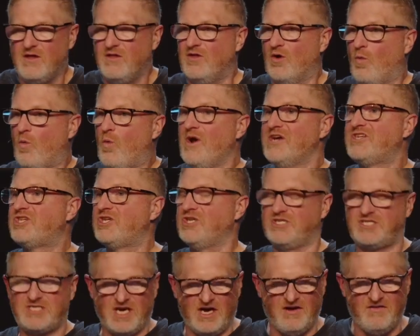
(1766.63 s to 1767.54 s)

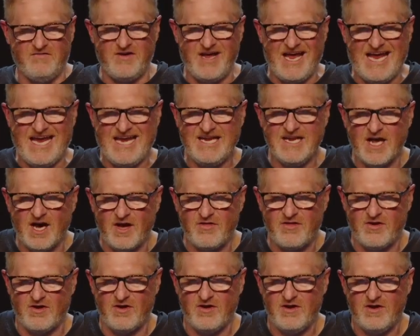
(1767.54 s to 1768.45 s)
wishes of
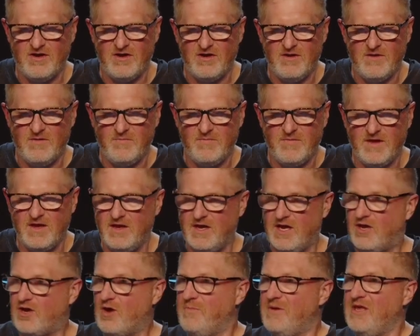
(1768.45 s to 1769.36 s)
another.
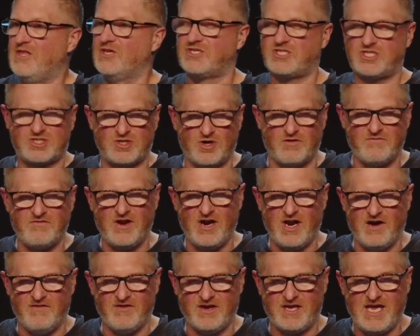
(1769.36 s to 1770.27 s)
It could be the servant
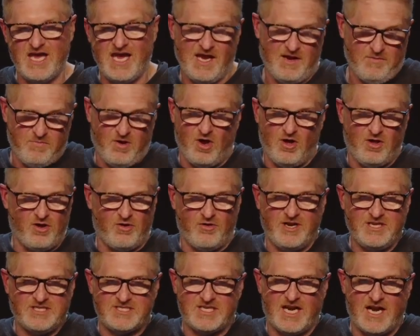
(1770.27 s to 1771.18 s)
of a king. Paul
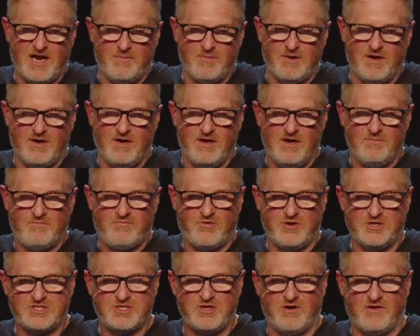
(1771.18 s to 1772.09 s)
already said, I'm a
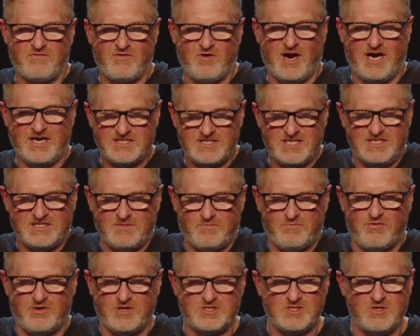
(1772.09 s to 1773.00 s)
prisoner of Christ. He's a
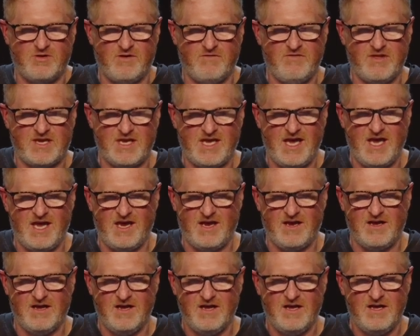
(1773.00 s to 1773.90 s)
prisoner of the
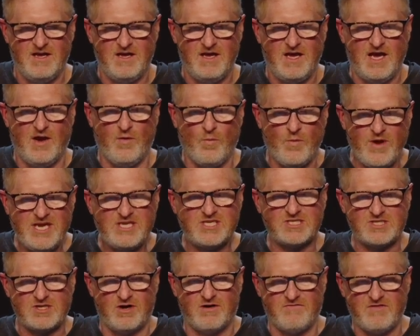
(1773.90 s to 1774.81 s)
king. And we
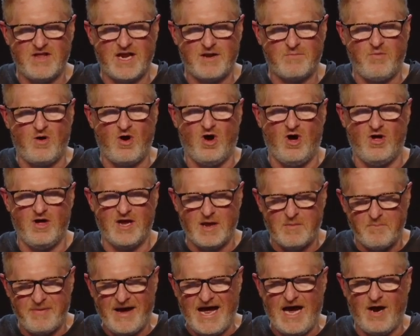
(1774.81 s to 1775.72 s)
serve like Paul,
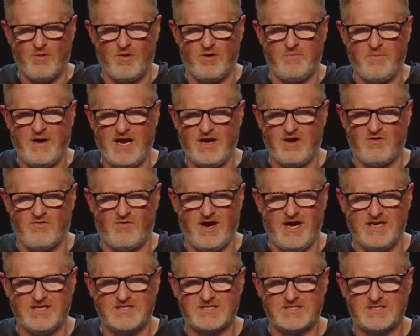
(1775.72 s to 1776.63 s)
empowered by
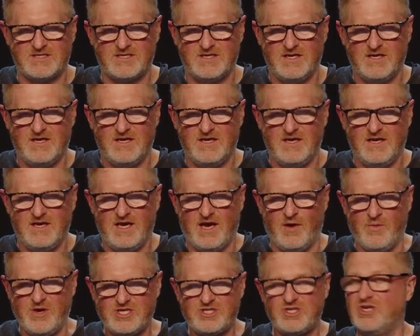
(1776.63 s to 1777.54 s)
grace.
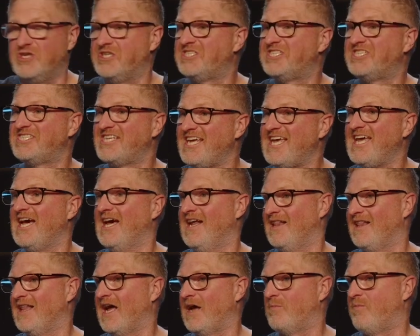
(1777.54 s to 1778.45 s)
And we should see
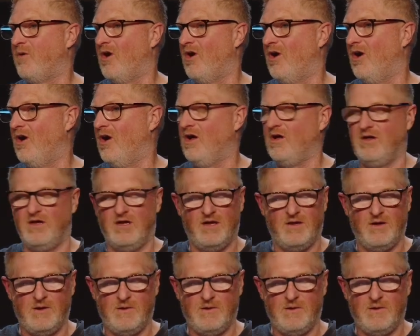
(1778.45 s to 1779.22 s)
it like Paul.